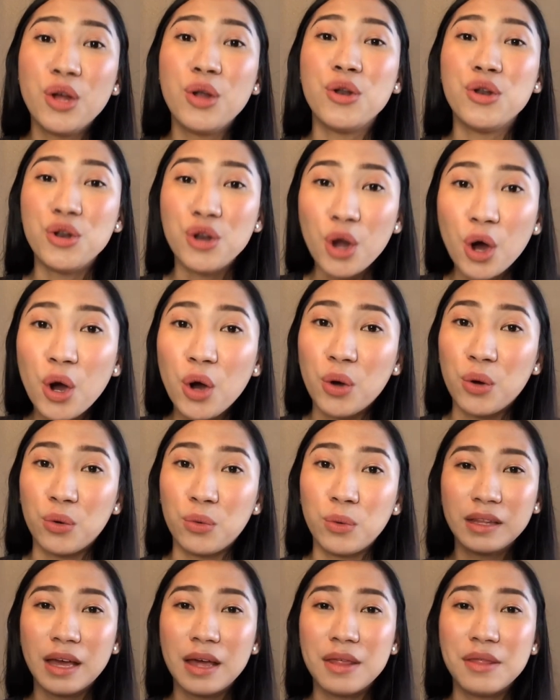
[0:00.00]

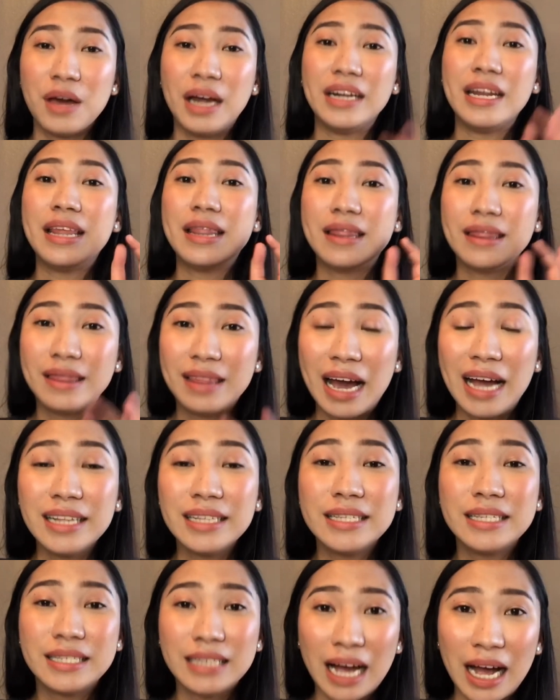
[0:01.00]
know that in
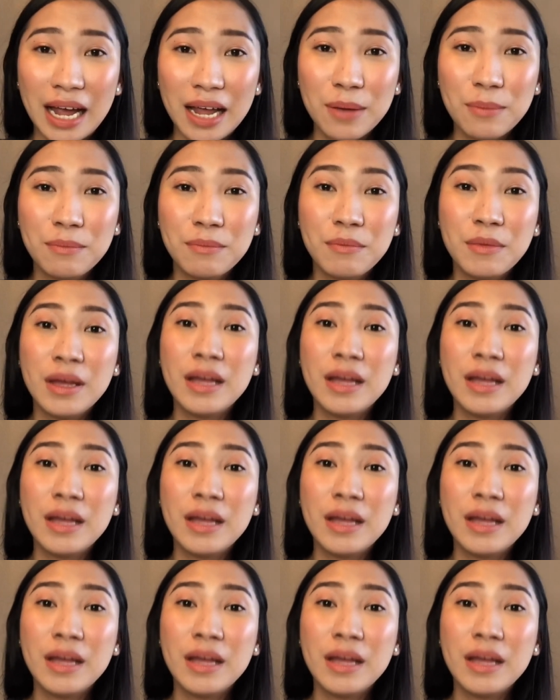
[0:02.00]
that time